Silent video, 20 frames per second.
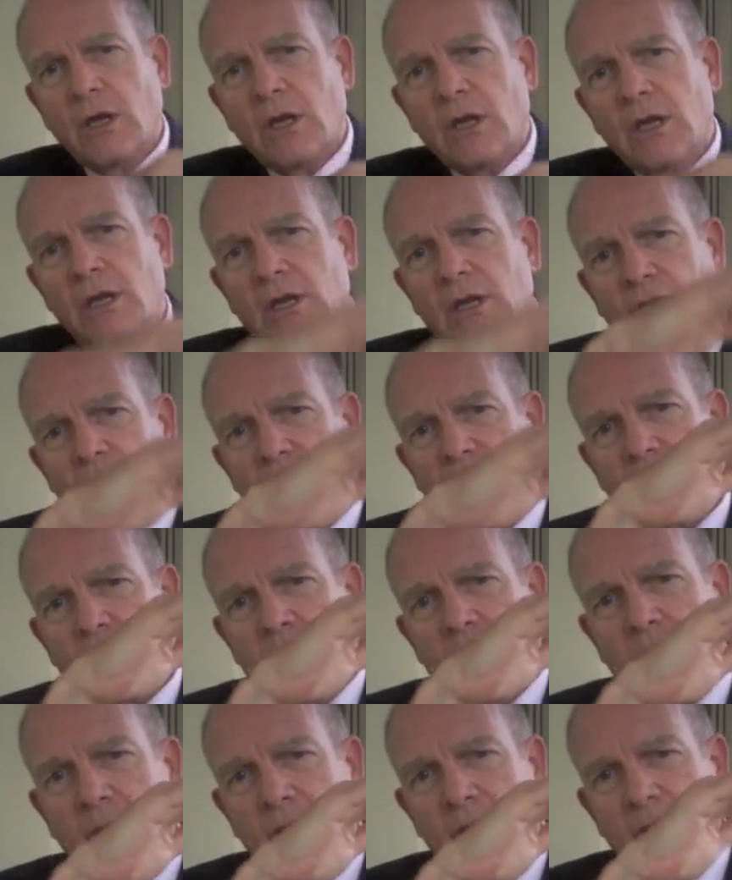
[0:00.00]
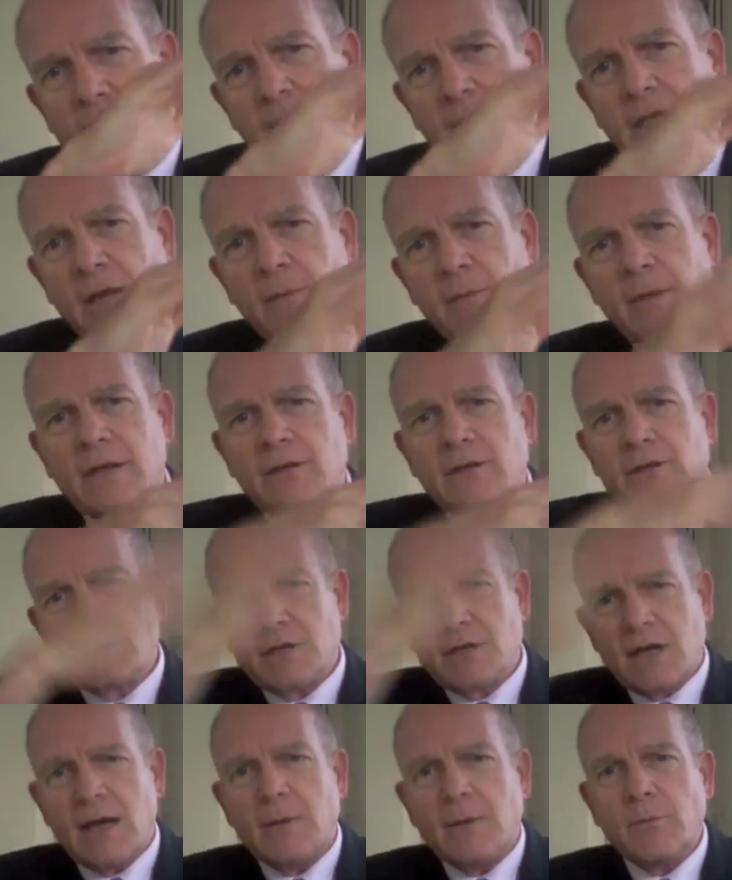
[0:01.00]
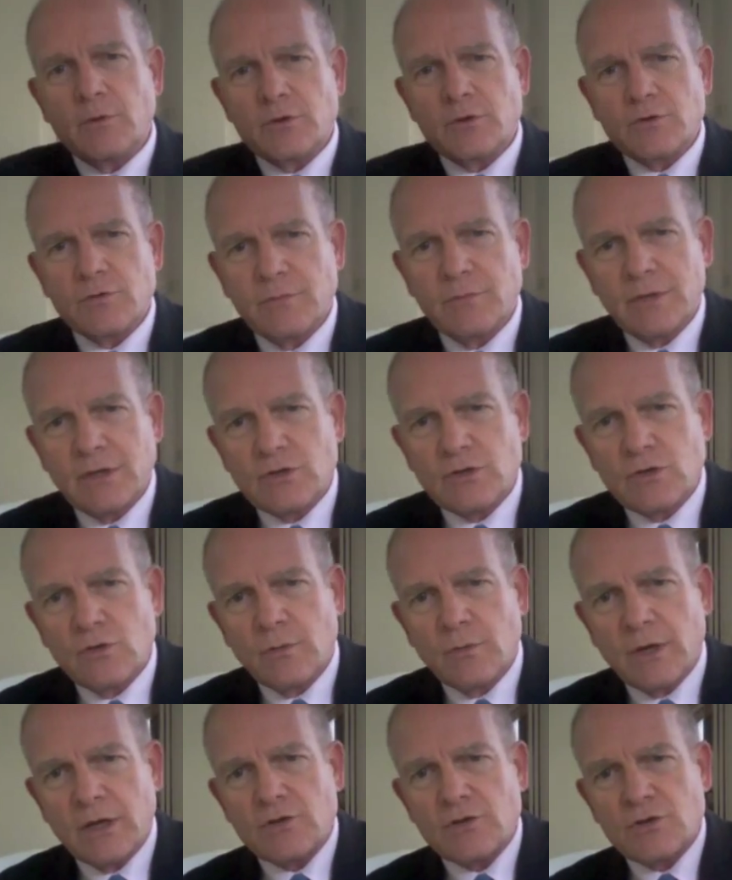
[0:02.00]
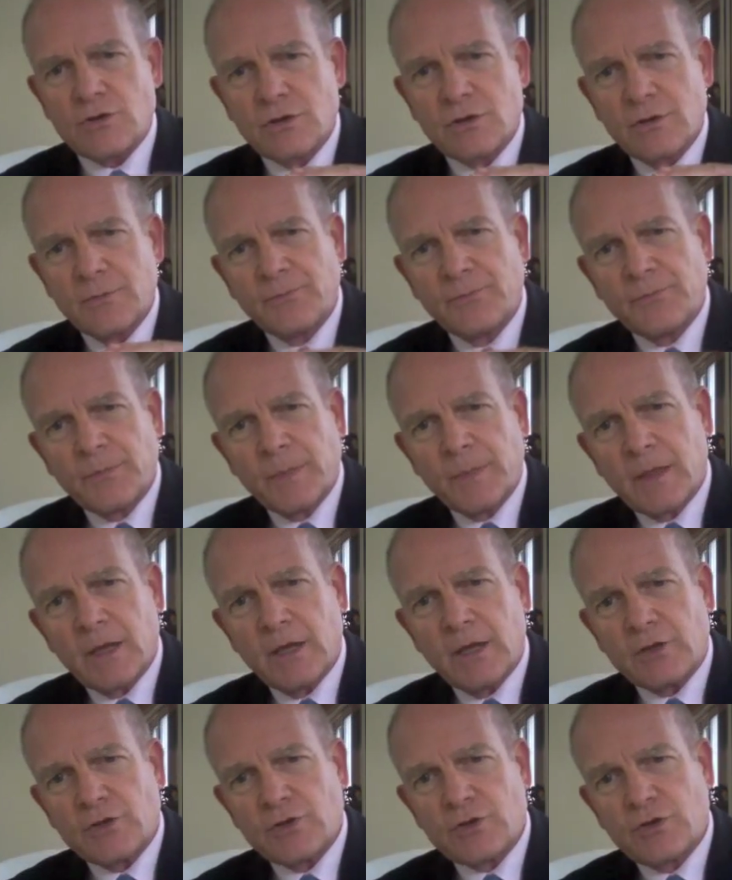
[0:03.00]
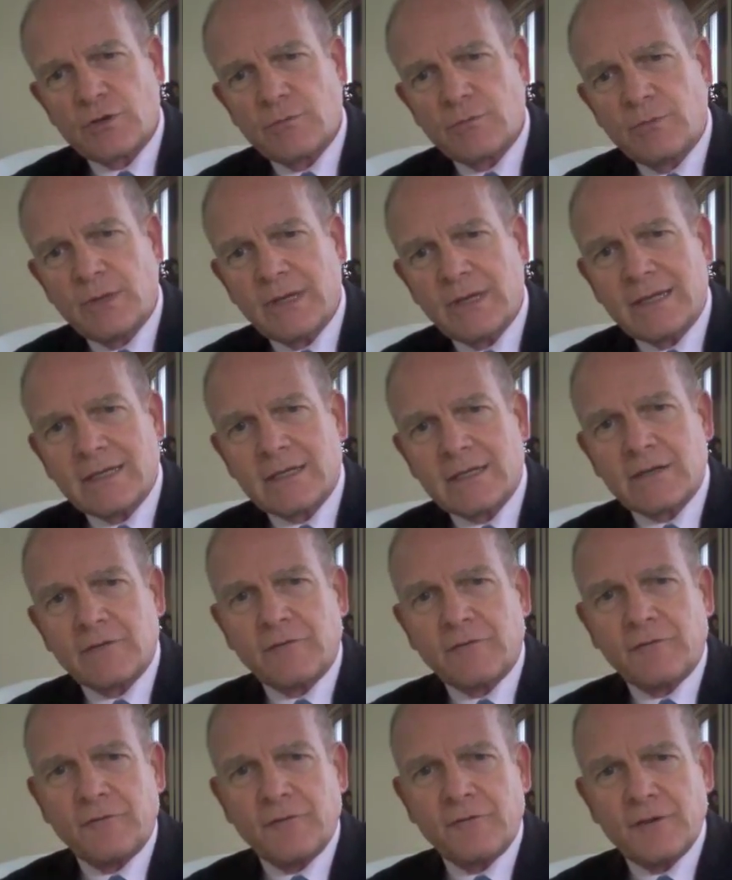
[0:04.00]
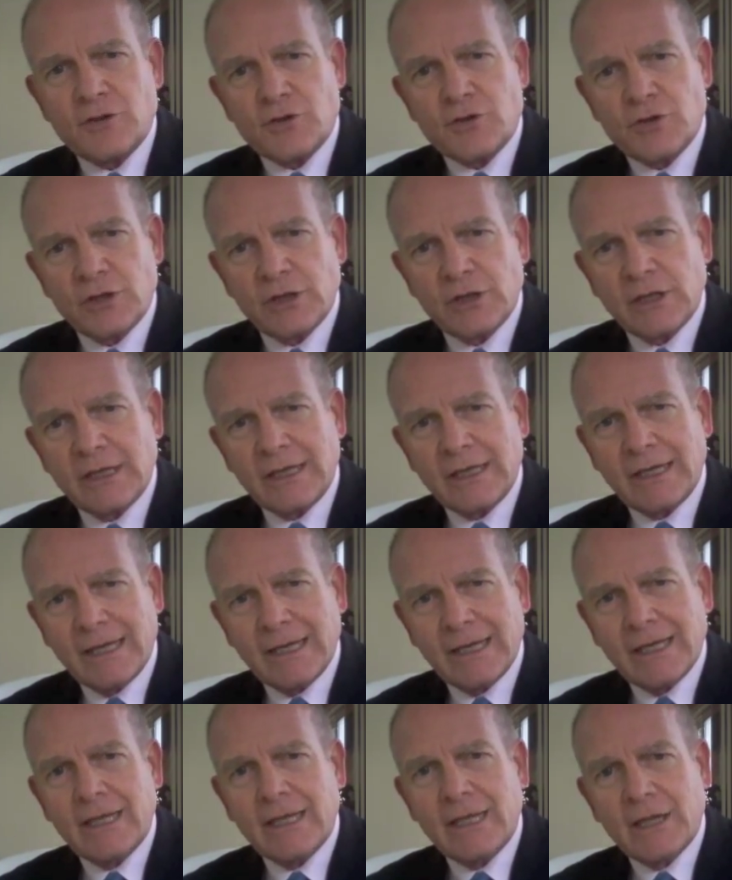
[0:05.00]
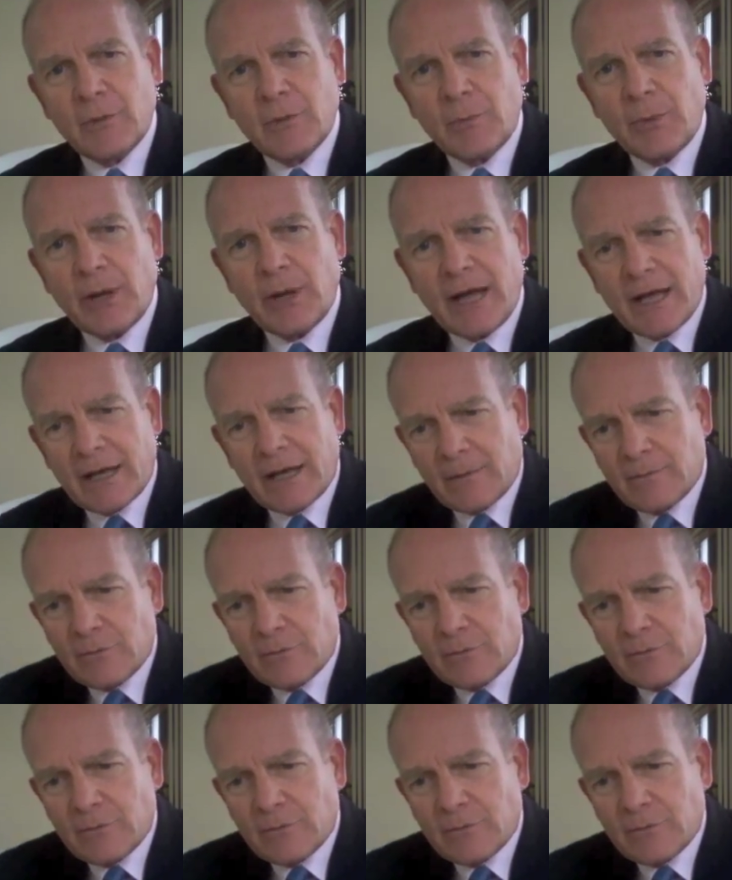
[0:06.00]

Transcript: It should not come out the top, which would be too much it should be sufficiently in the bottom